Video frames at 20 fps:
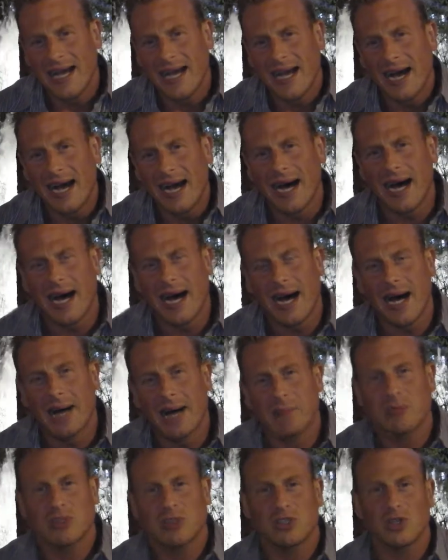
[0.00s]

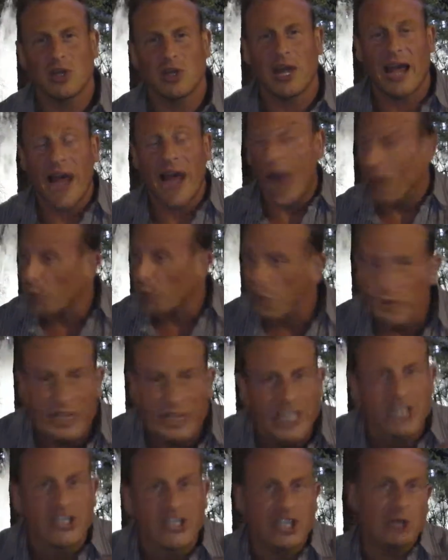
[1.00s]
Um, so like, how are we
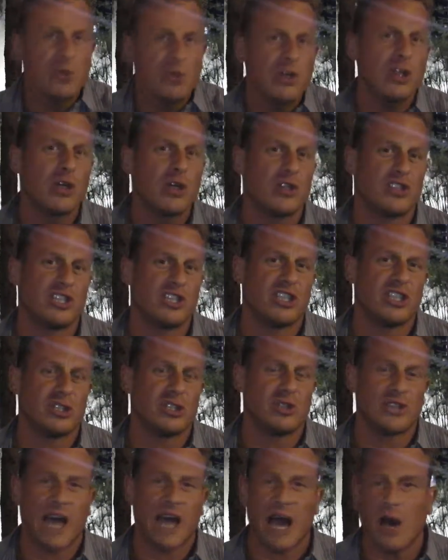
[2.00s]
going to deal with those
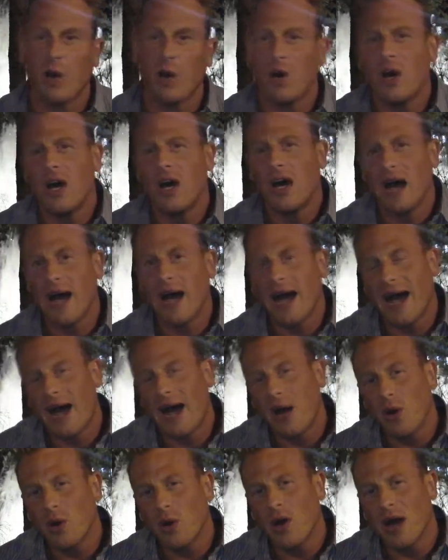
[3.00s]
issues? How,
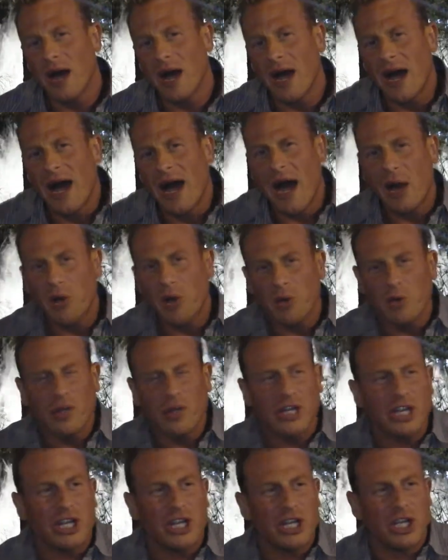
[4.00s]
how, how are
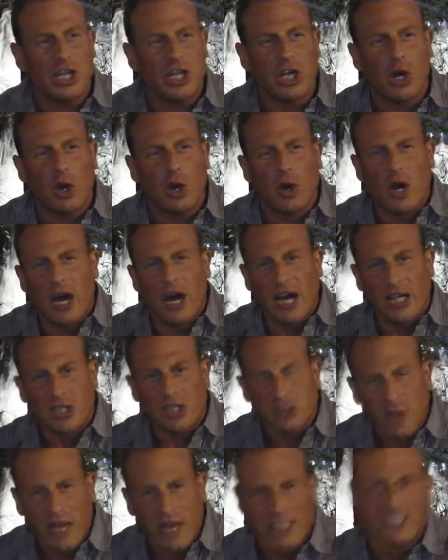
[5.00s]
we going to, you know,
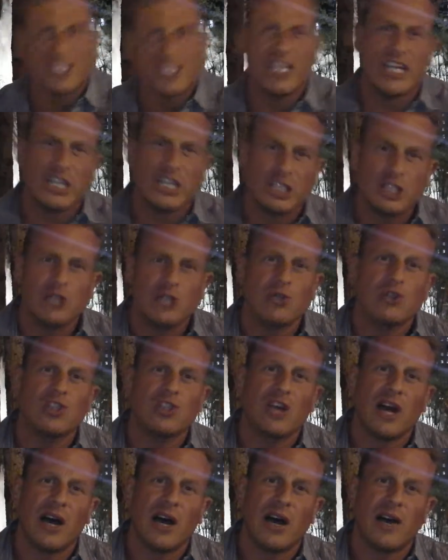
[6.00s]
address the
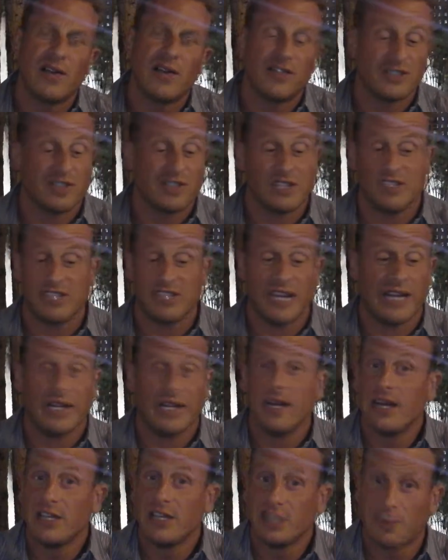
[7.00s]
issues of, say,
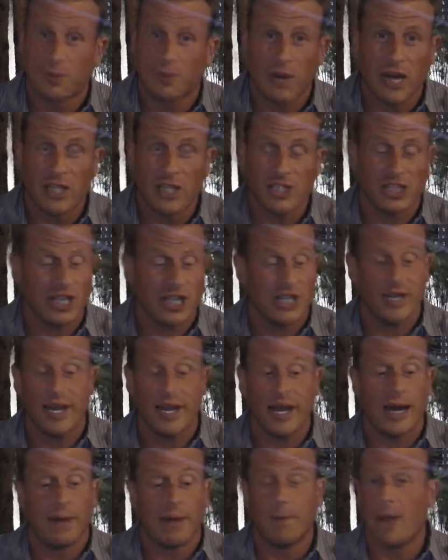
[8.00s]
depression,
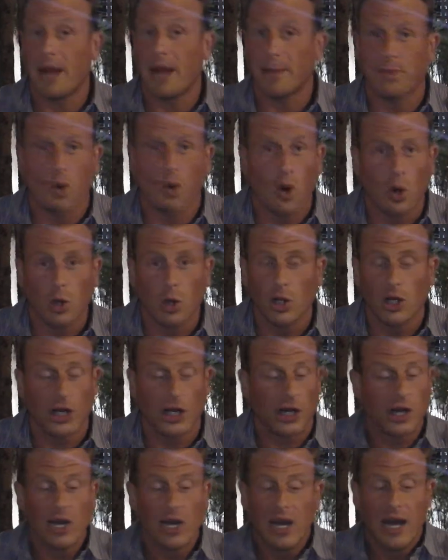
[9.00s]
uh,
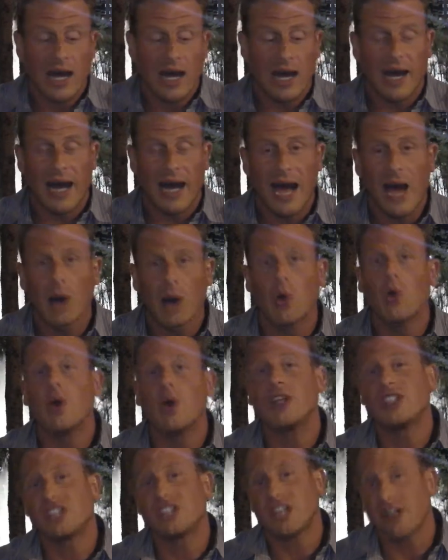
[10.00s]
bipolar, uh, how
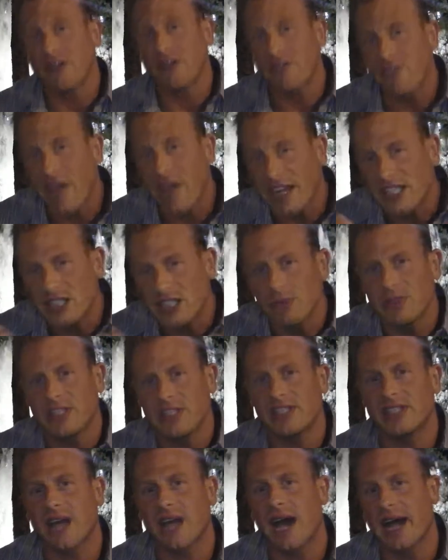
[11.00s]
it's going to affect some of
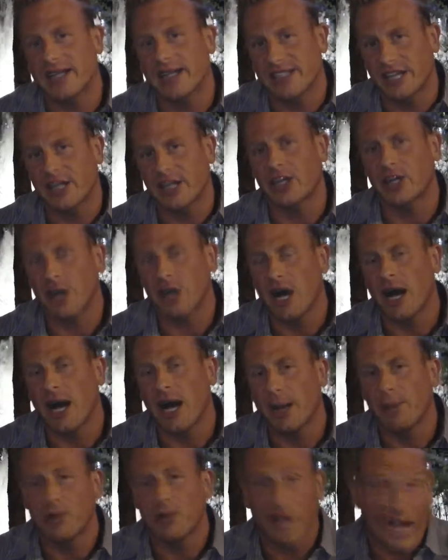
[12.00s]
these guys that are
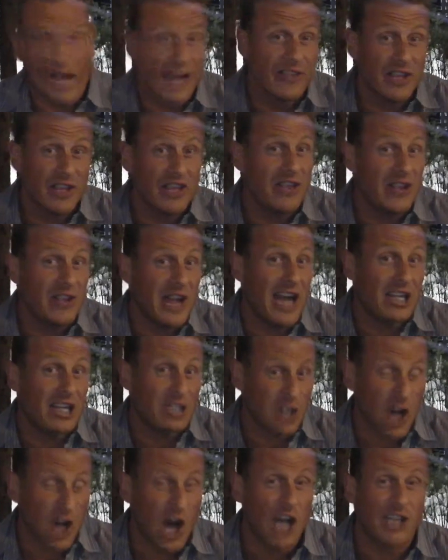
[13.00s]
uh, playing in the
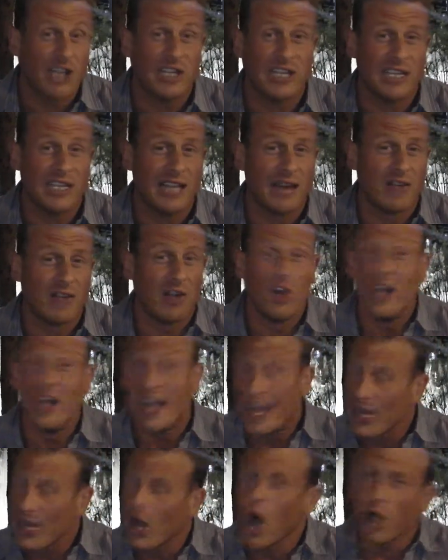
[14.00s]
National Hockey League level
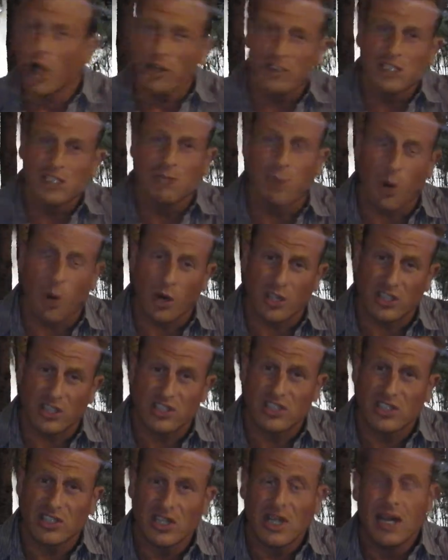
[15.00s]
in all the
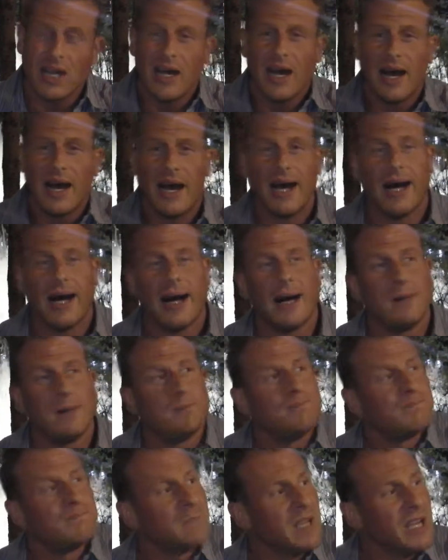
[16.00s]
sports. Um,
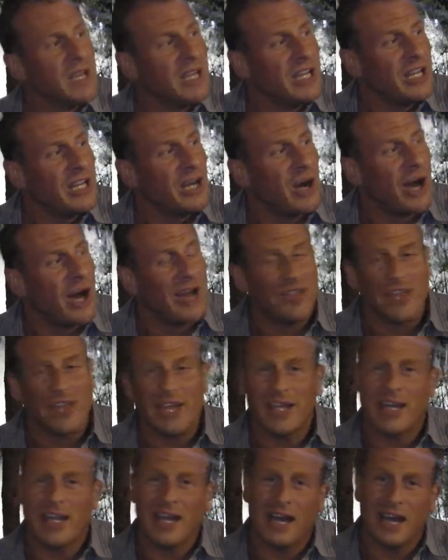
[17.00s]
you know, I
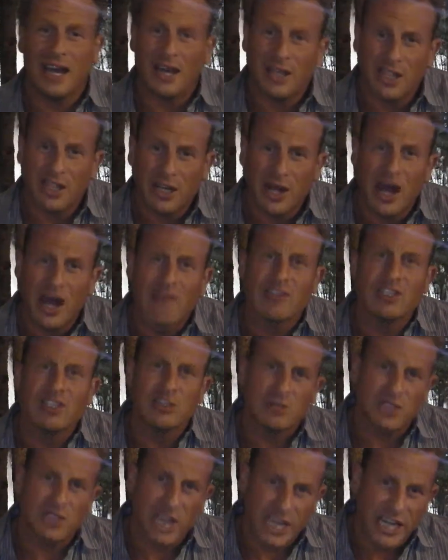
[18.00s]
think uh, you know having
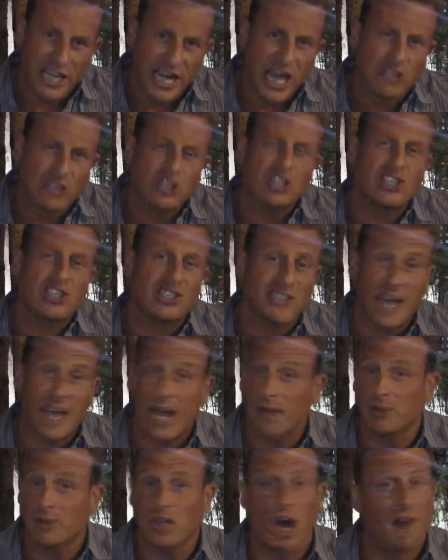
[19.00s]
some psychiatric
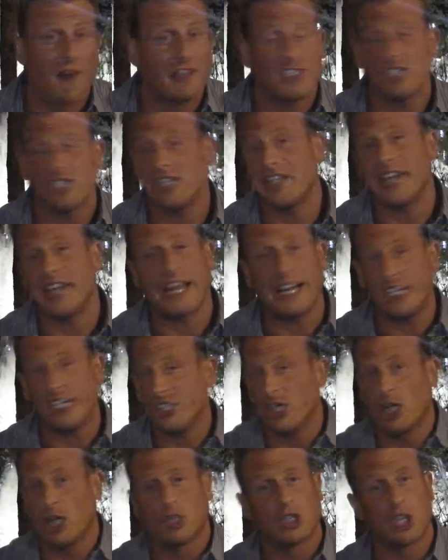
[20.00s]
exams. Obviously, the
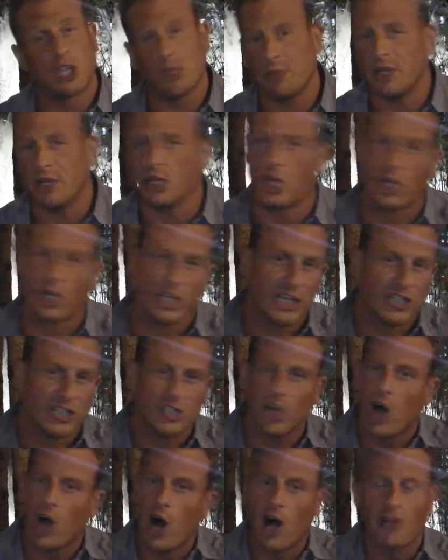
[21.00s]
NHL is going to be looking
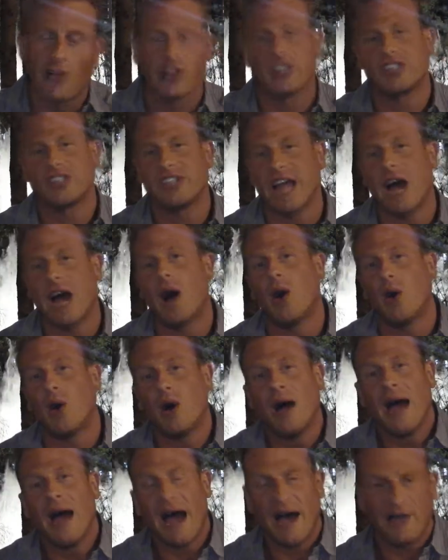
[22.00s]
into all this now
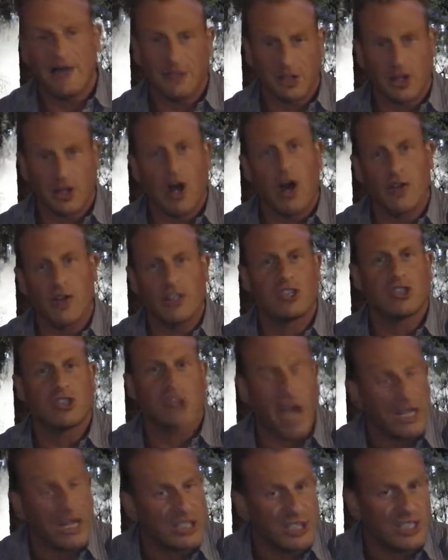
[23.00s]
after all these
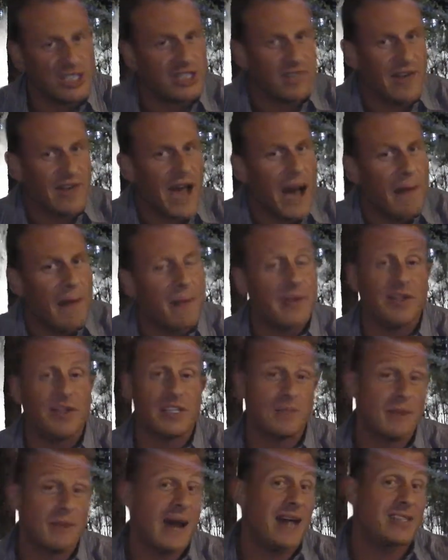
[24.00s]
tragedies that happened
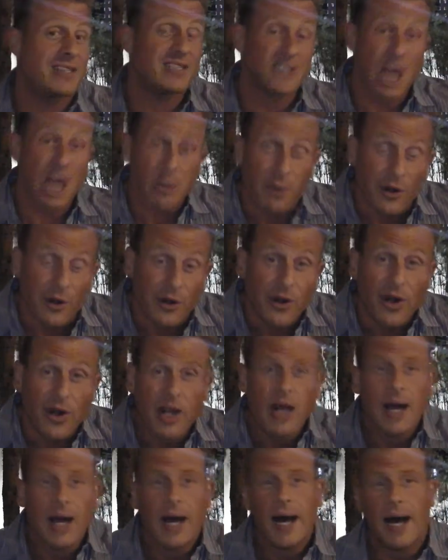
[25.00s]
this past summer,
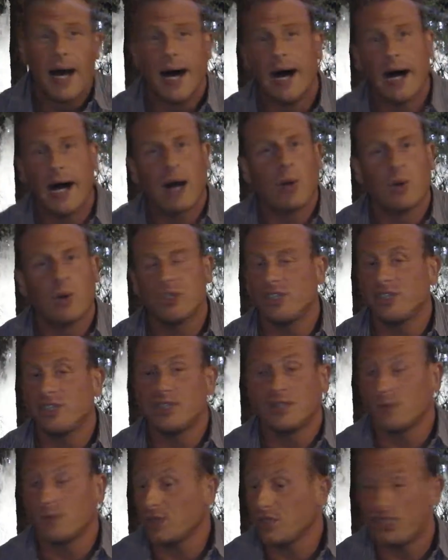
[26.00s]
uh, which
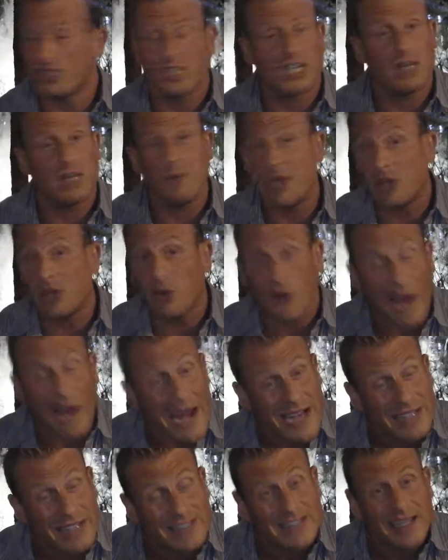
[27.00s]
is which is going to be
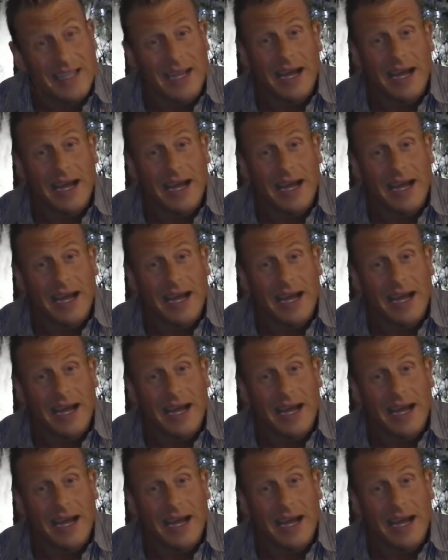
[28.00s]
great.